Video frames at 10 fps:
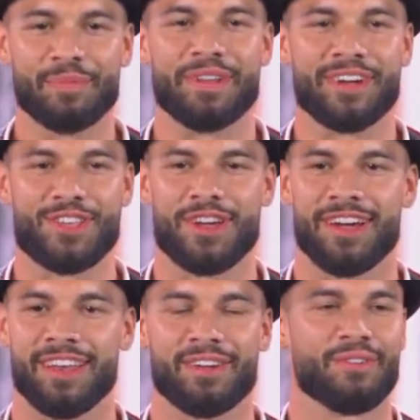večer,
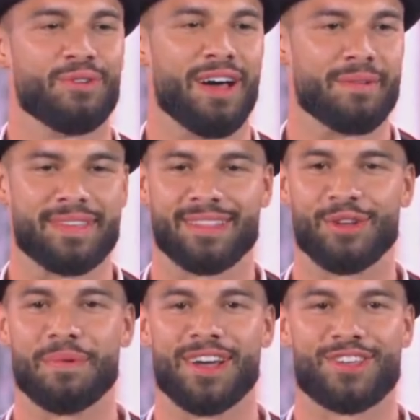volám sa
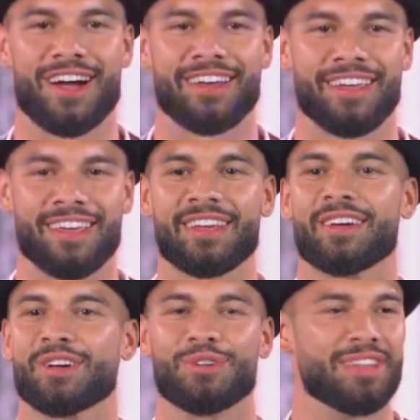Tomáš Haring.
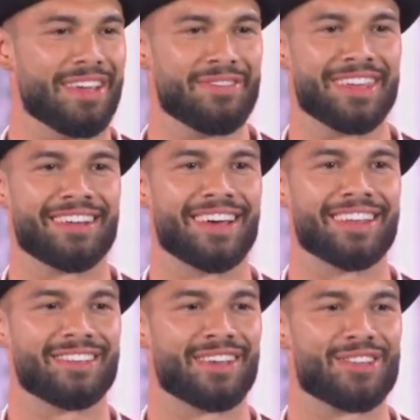Good evening, ladies
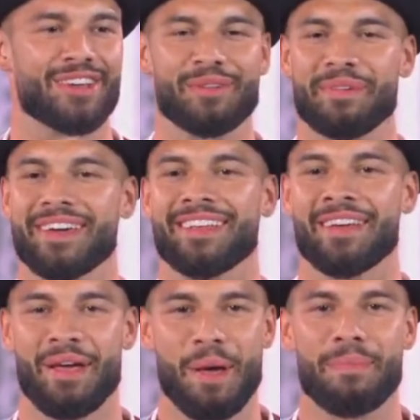and gentlemen.
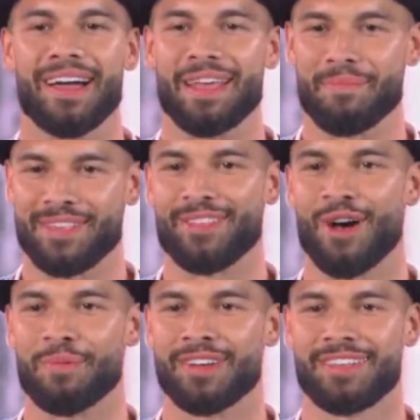My name is
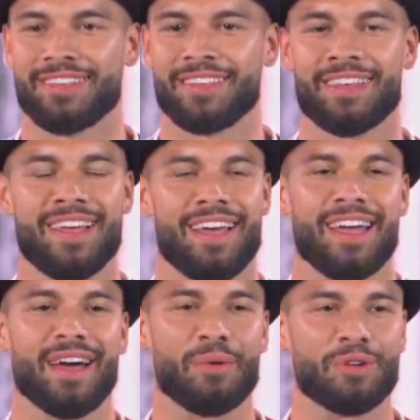Thomas, and I
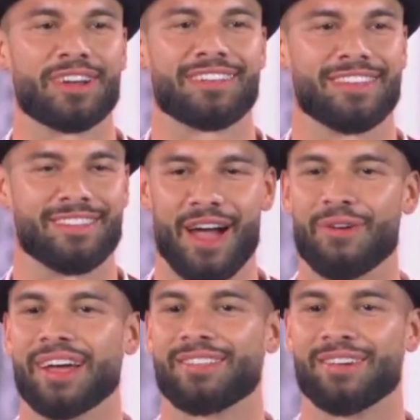work as a
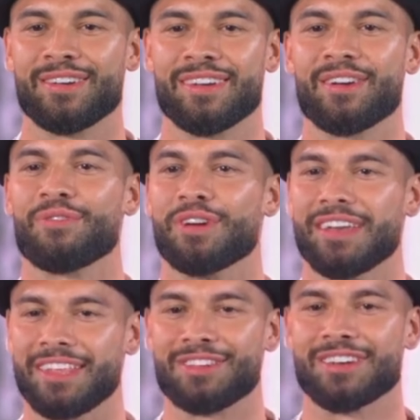director for an
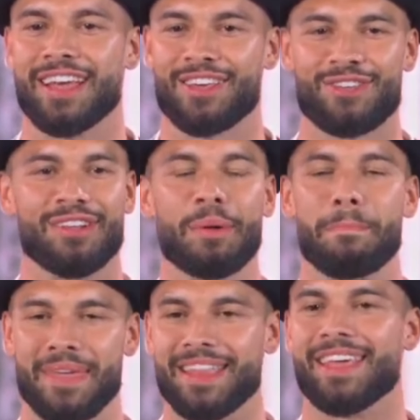international
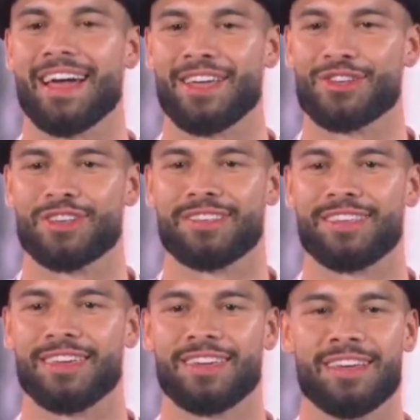media agency.
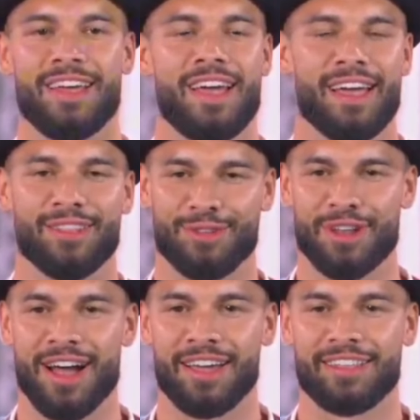And
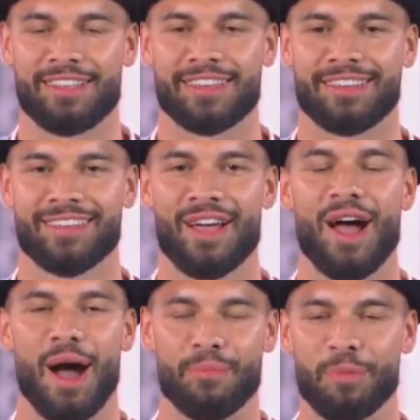tonight, I'm
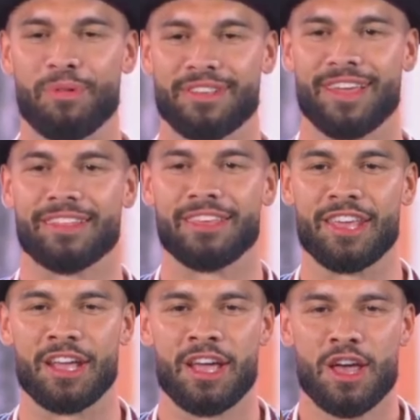representing
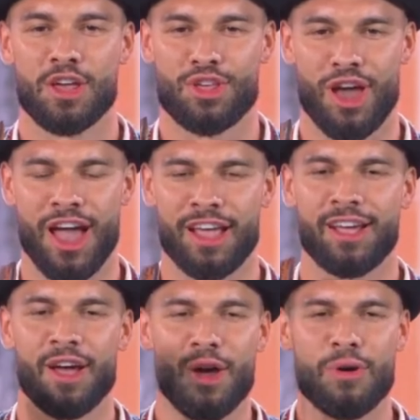Czech
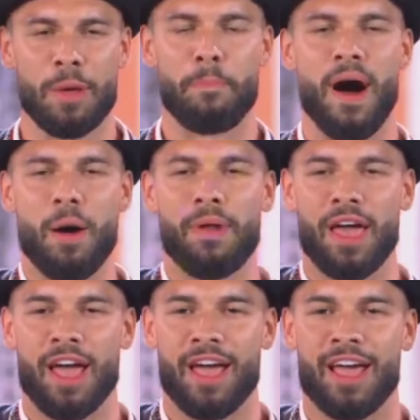
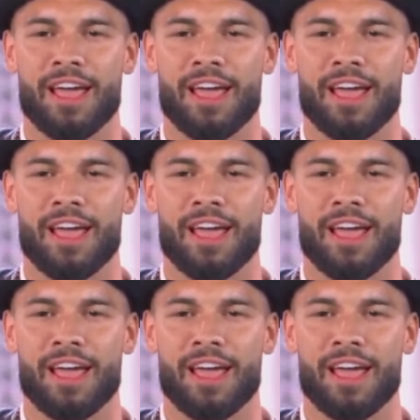Republic!